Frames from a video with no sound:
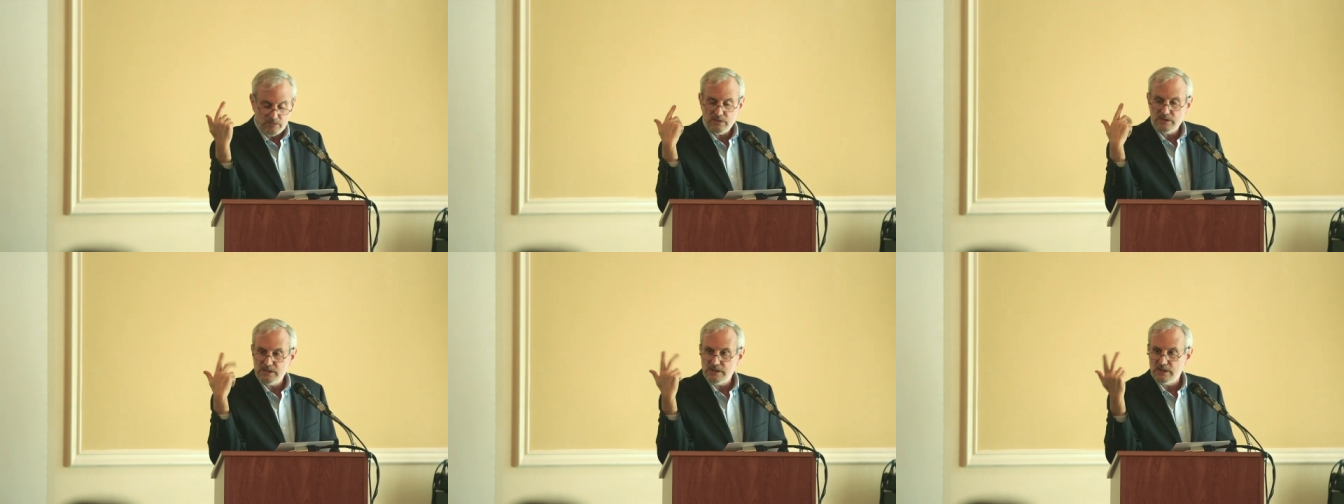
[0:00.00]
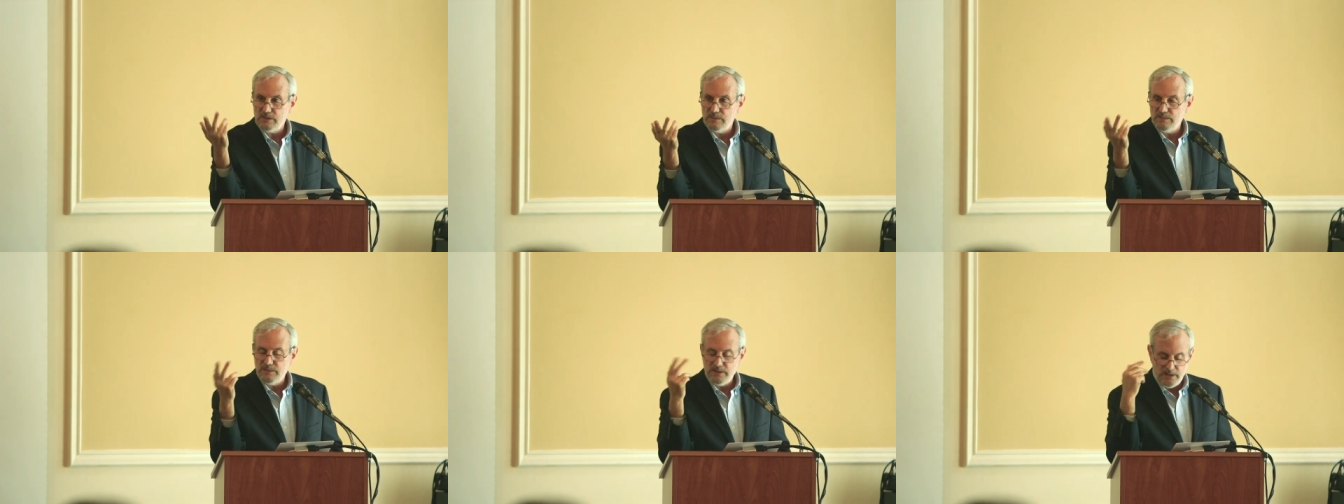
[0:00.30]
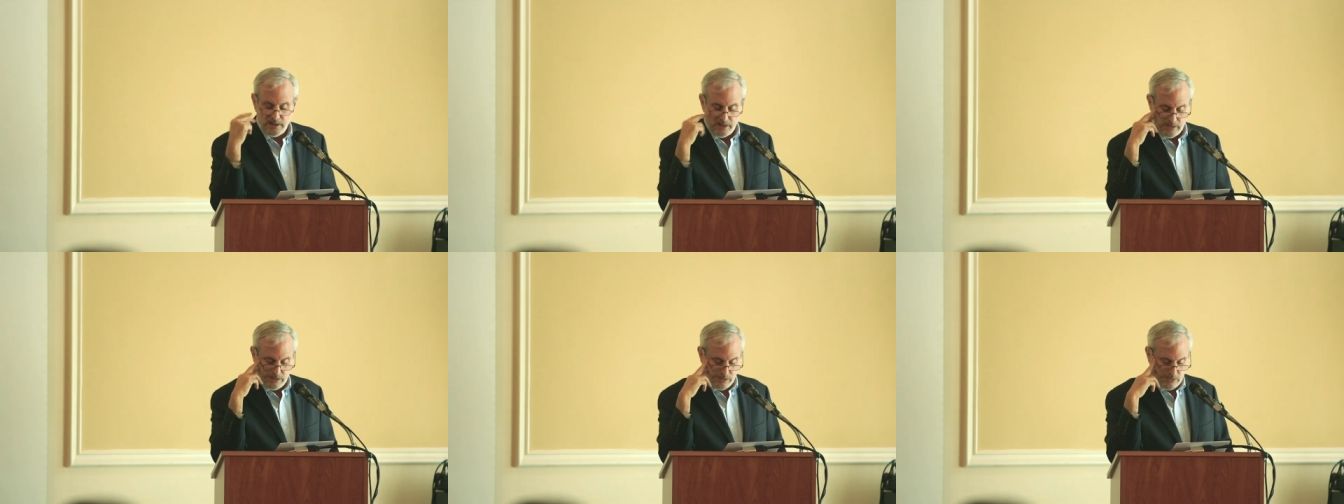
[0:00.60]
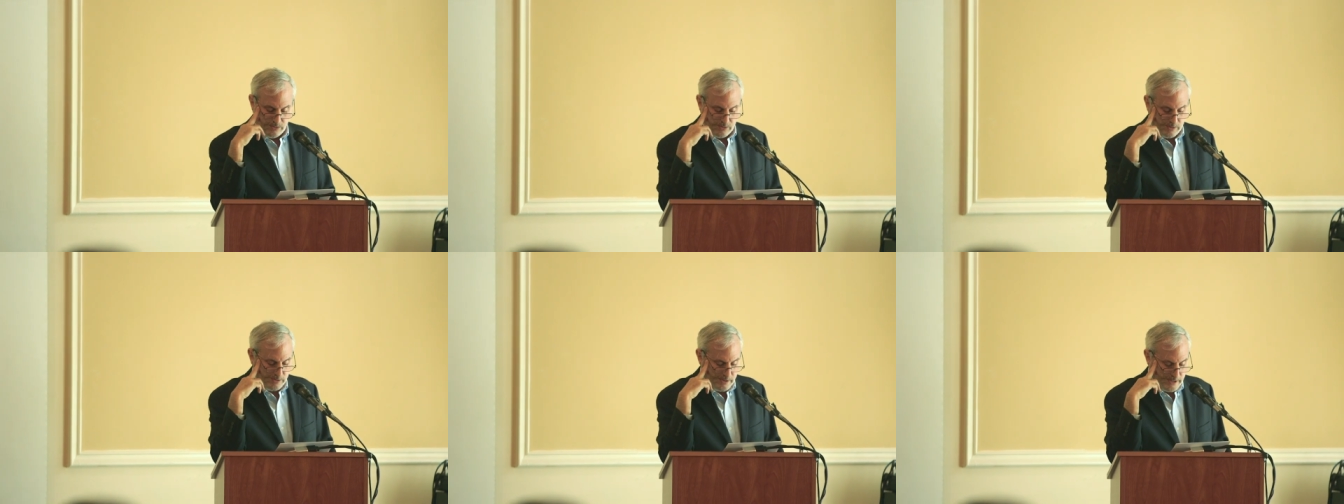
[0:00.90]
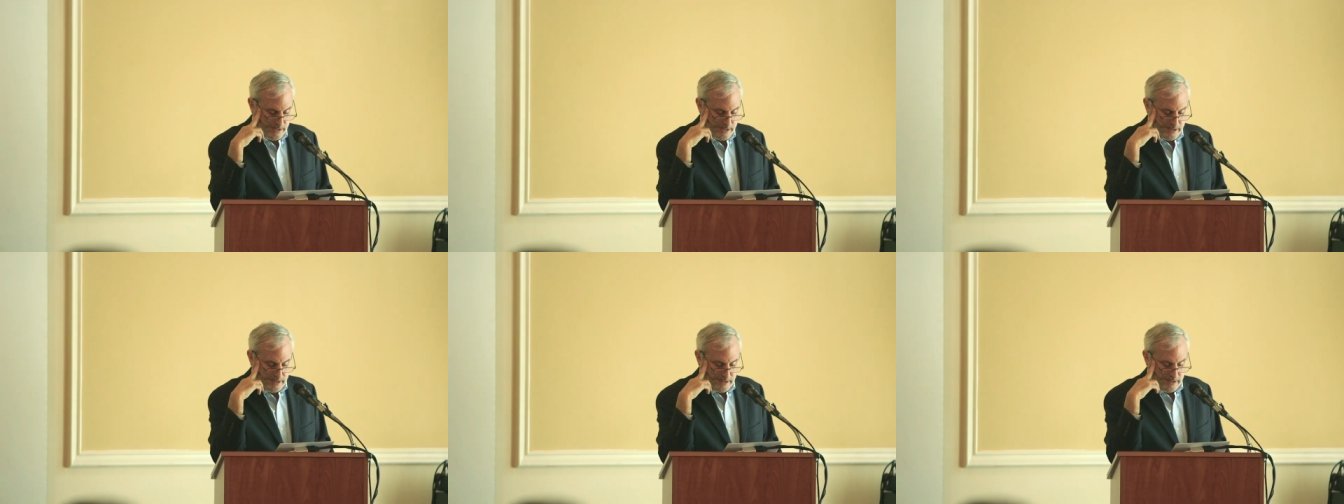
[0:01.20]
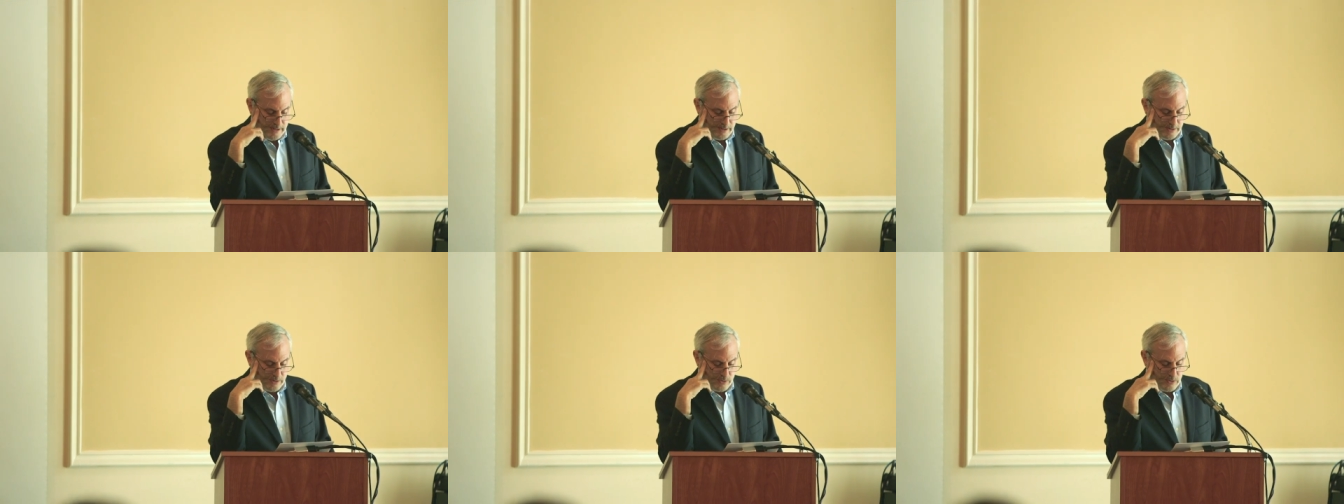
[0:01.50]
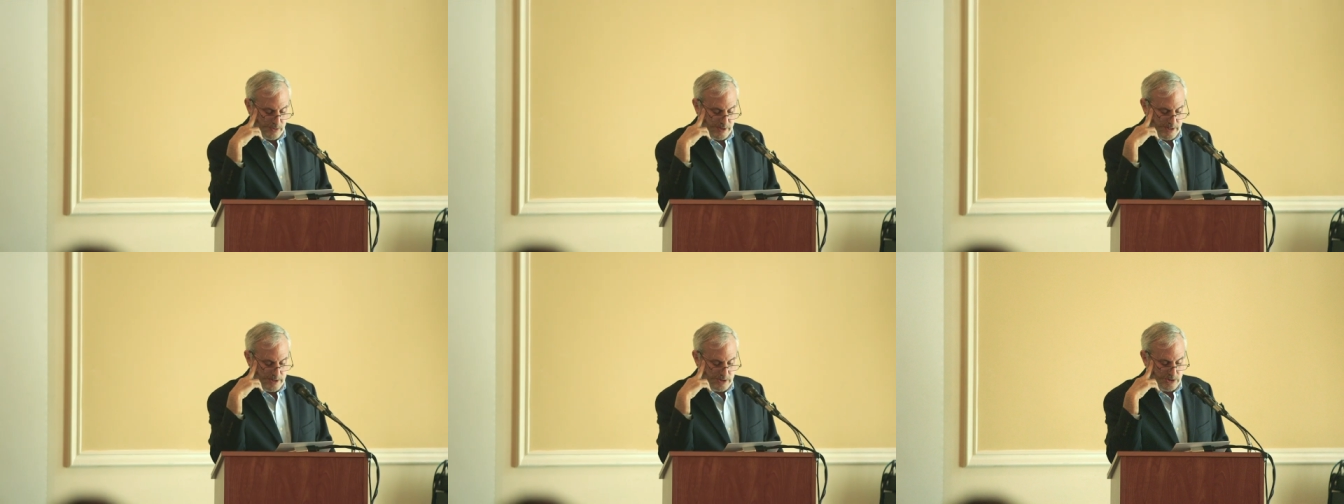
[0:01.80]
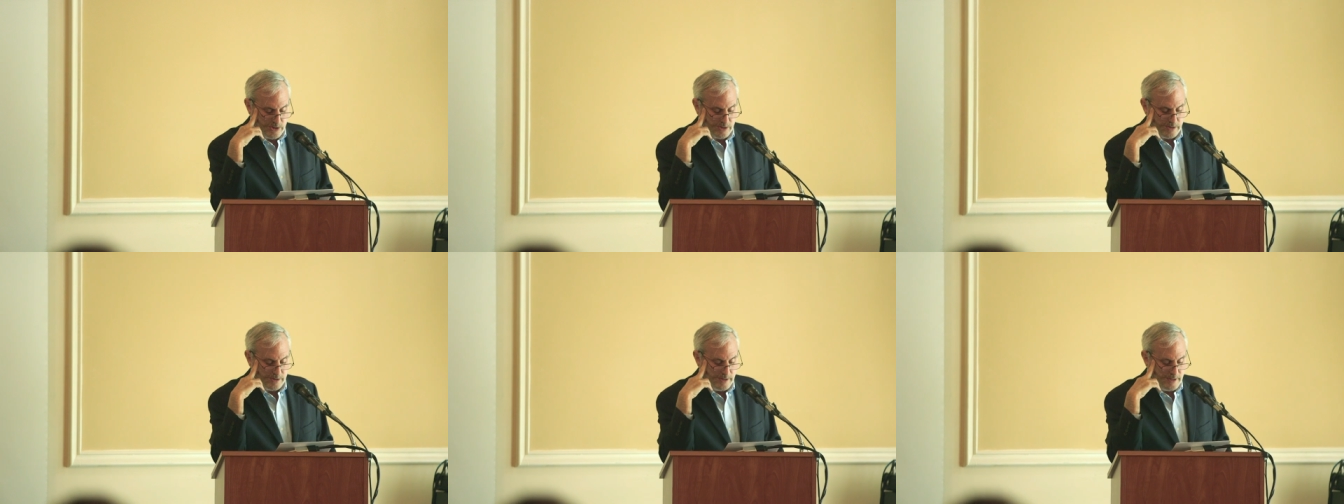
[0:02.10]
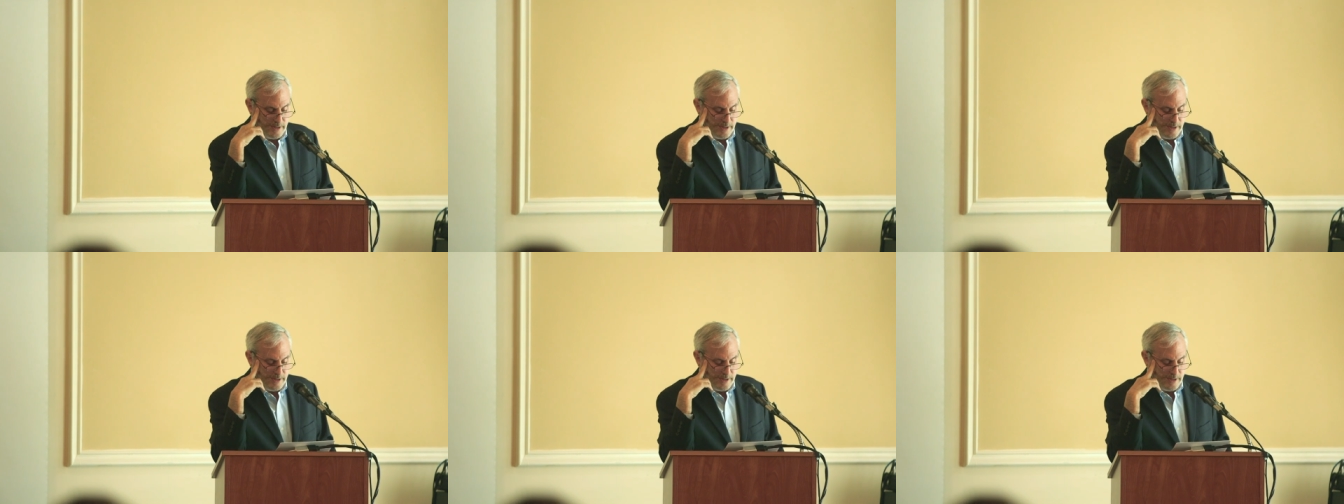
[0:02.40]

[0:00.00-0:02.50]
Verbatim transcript: resettlement, and local integration.